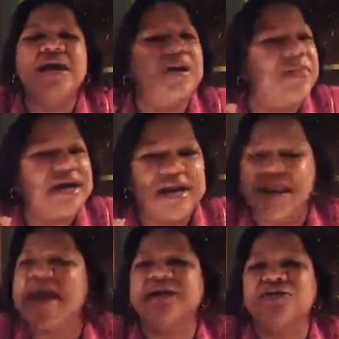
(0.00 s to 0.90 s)
He'll be
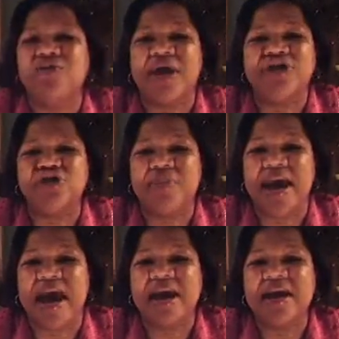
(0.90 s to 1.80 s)
glad to write you
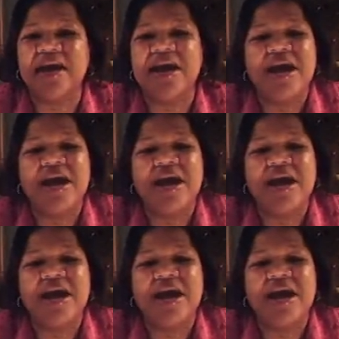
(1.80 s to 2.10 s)
back.